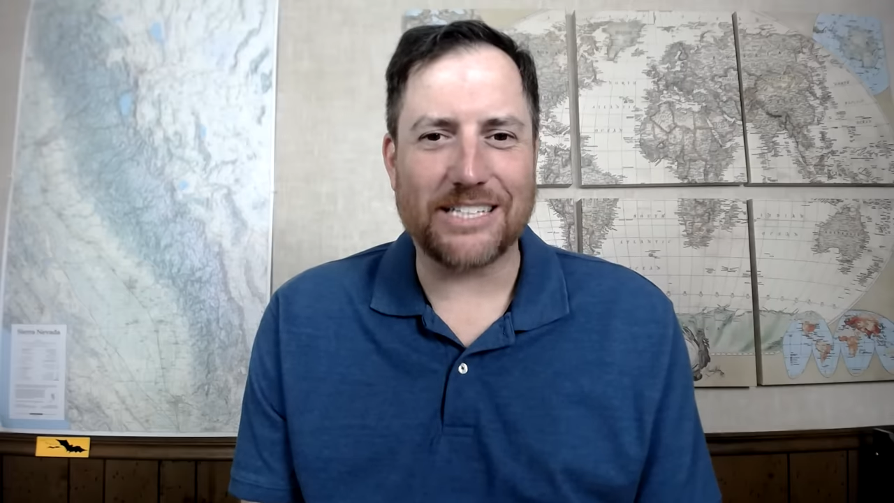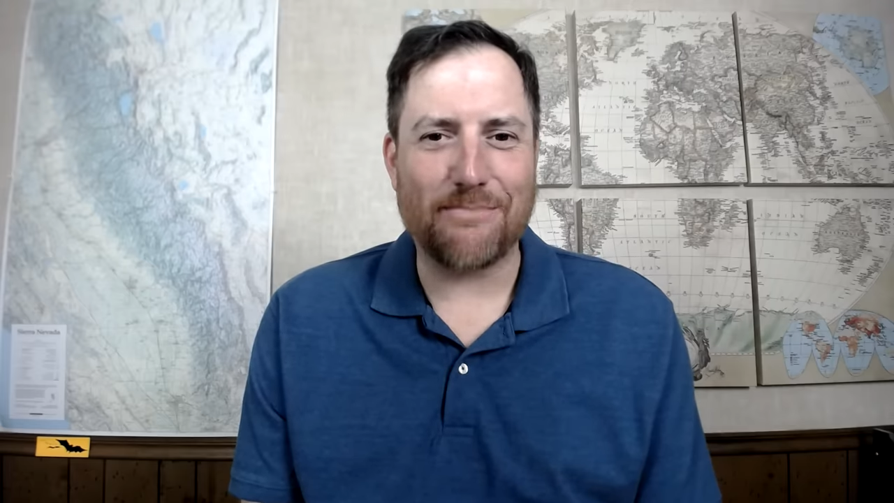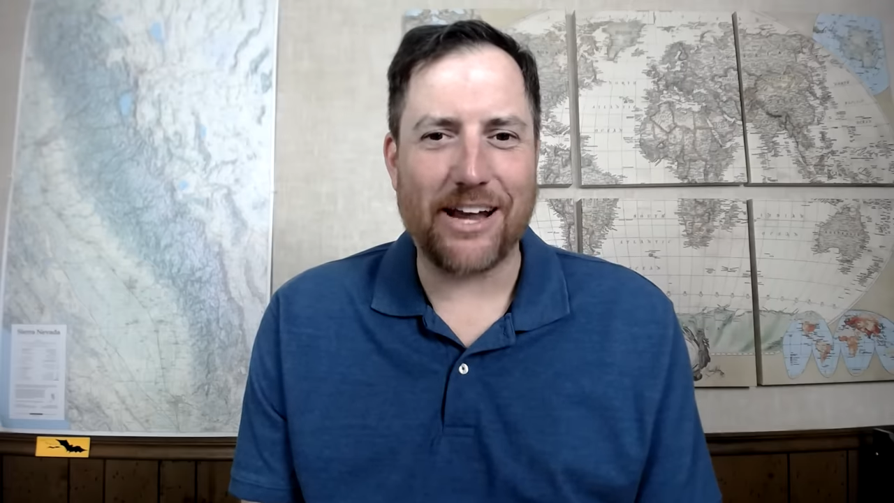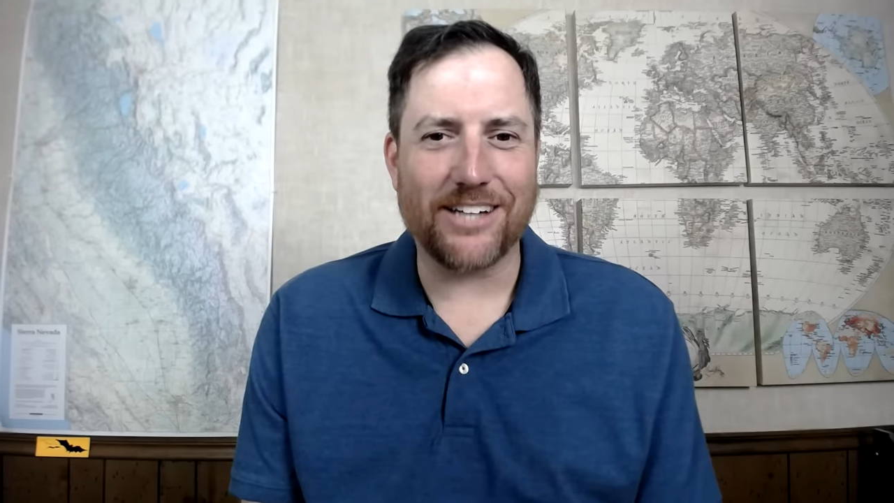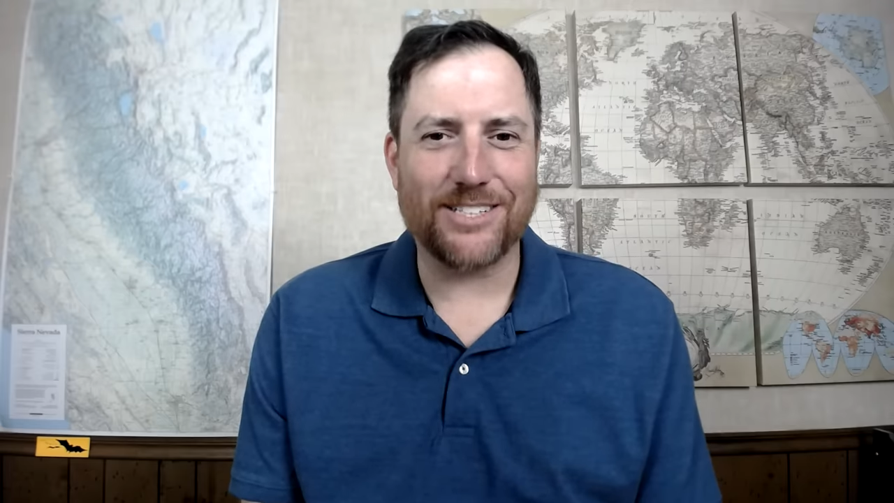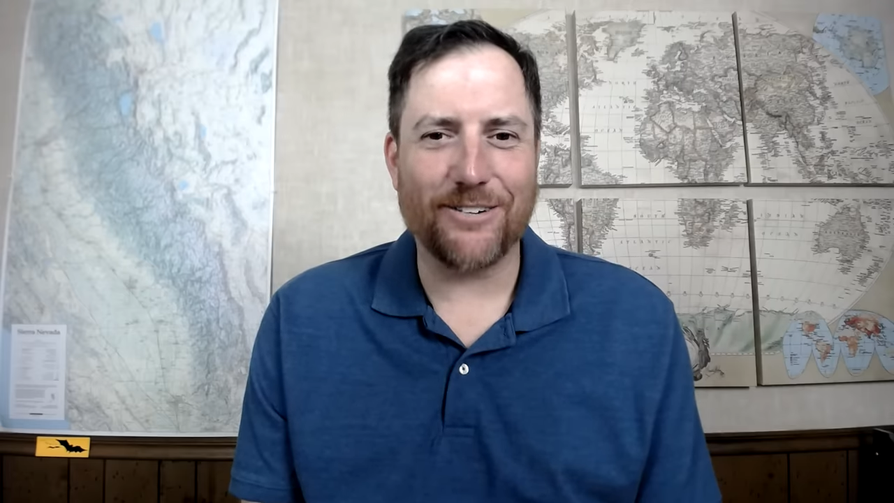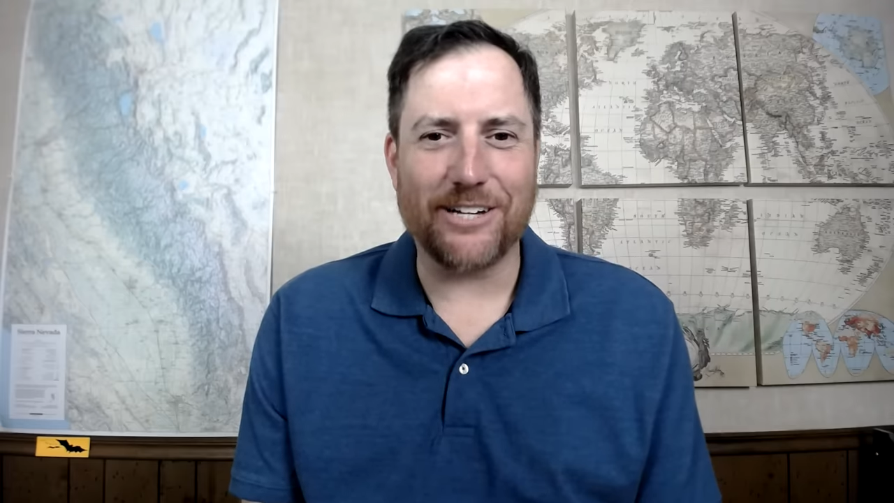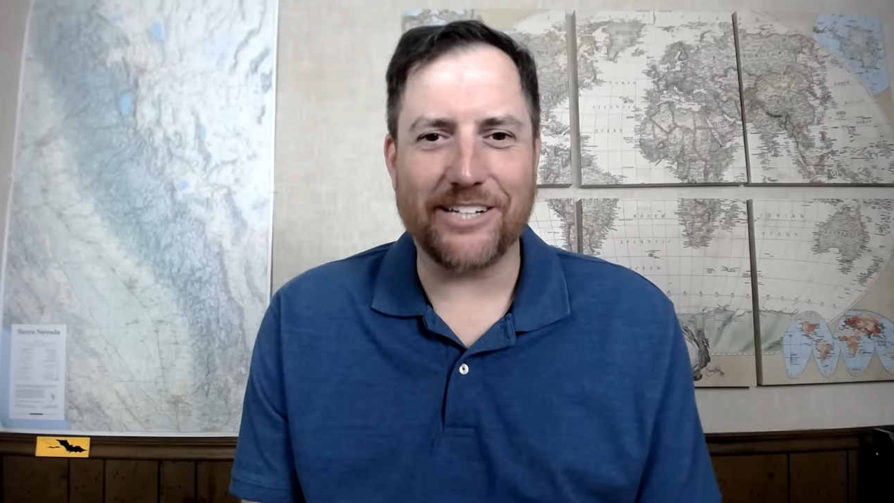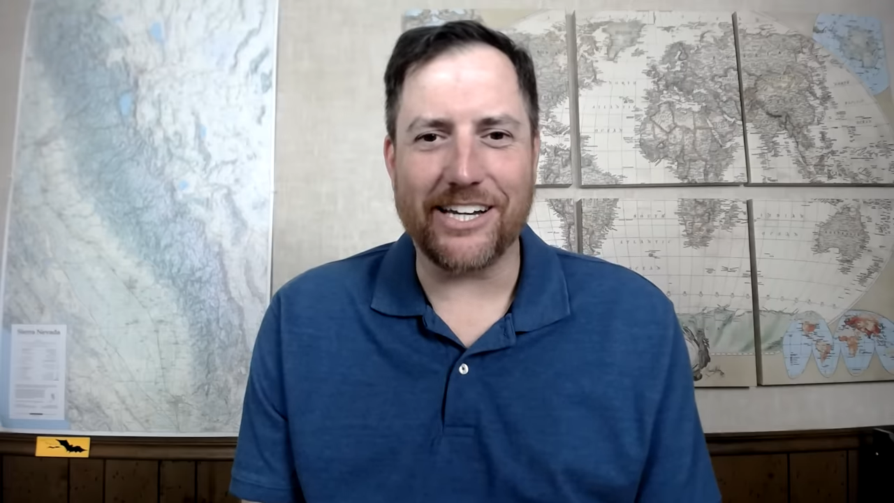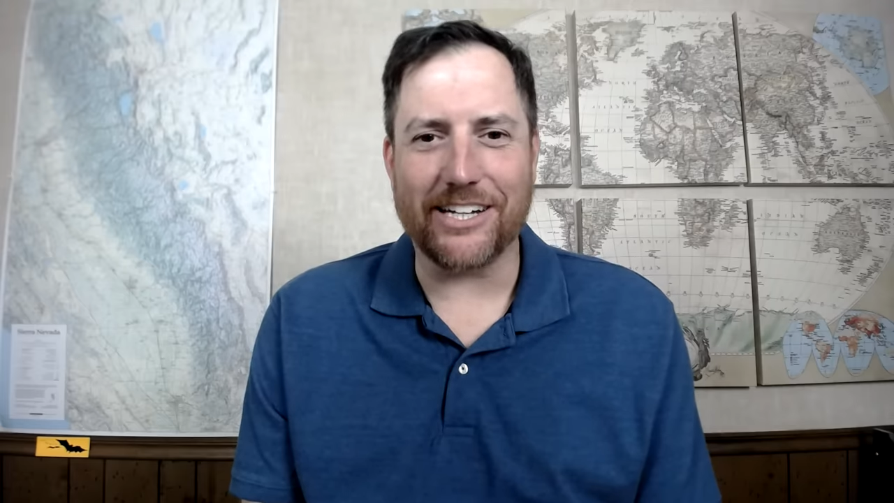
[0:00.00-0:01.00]
things that make it
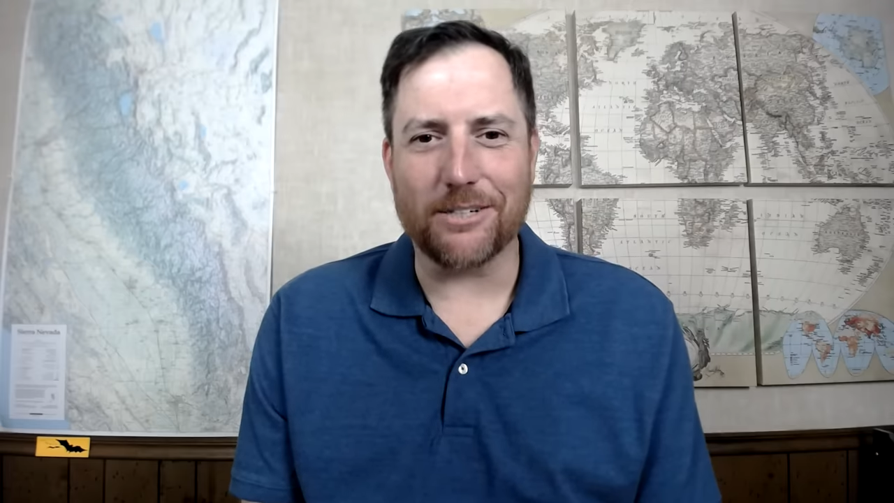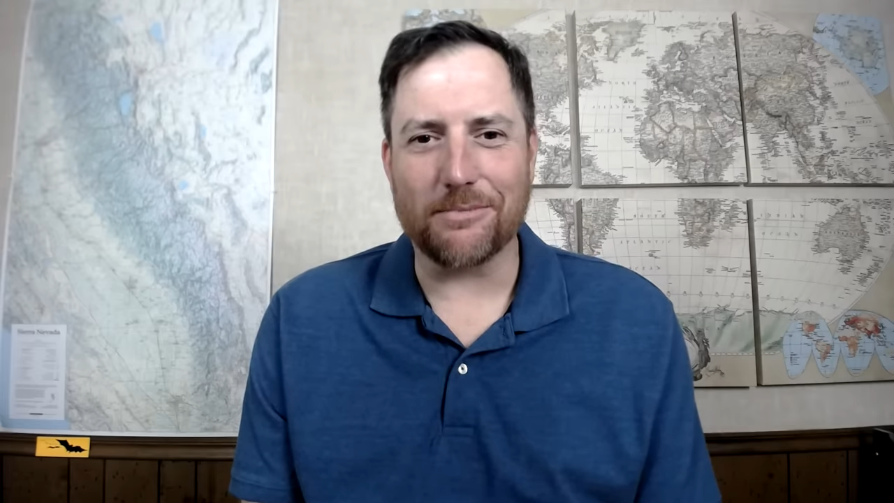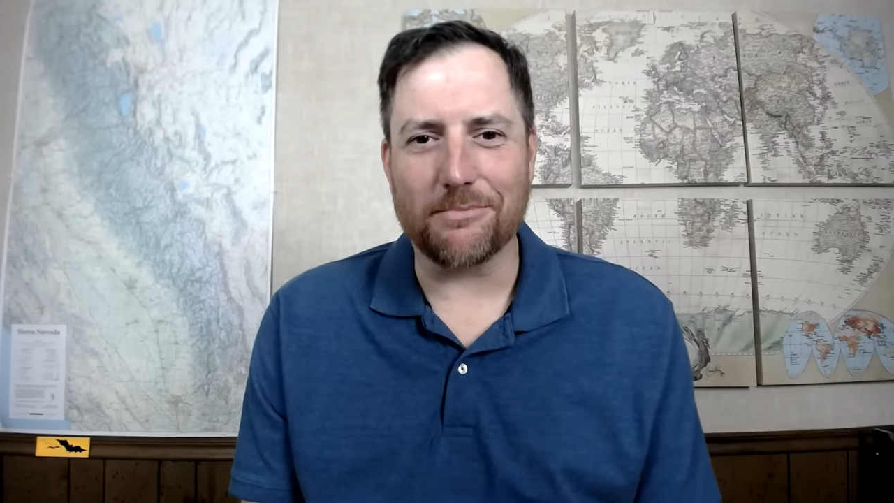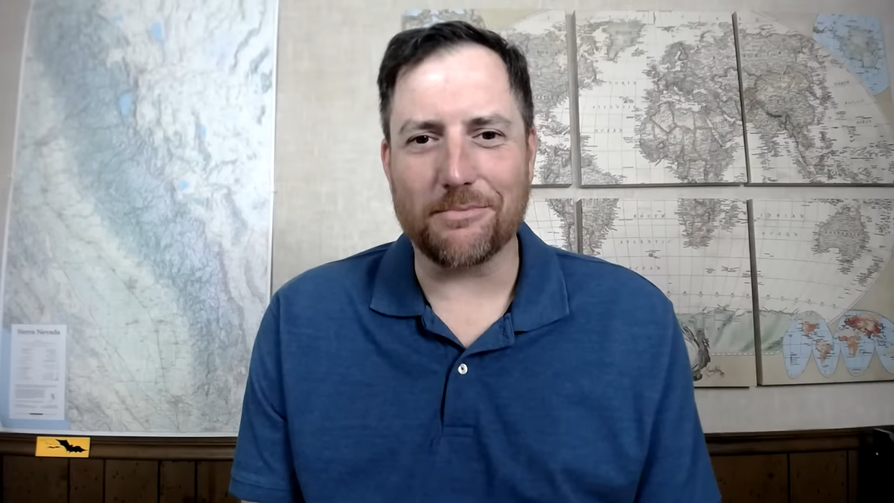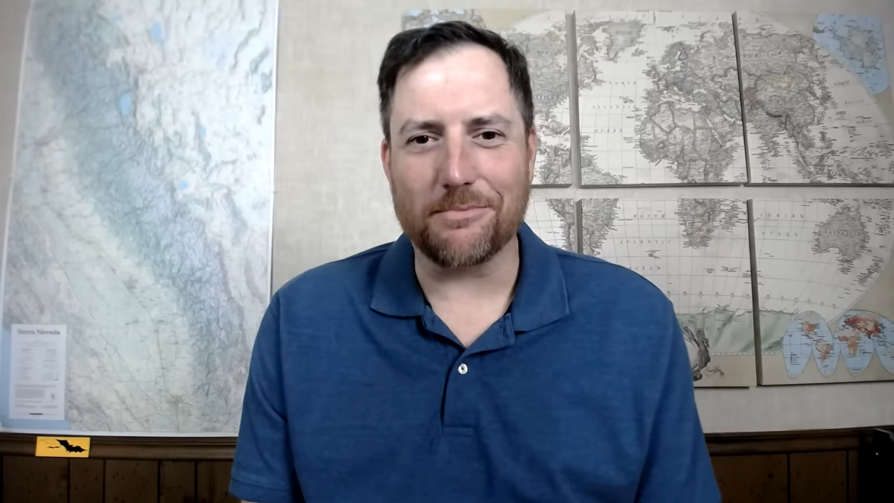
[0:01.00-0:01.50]
so unique.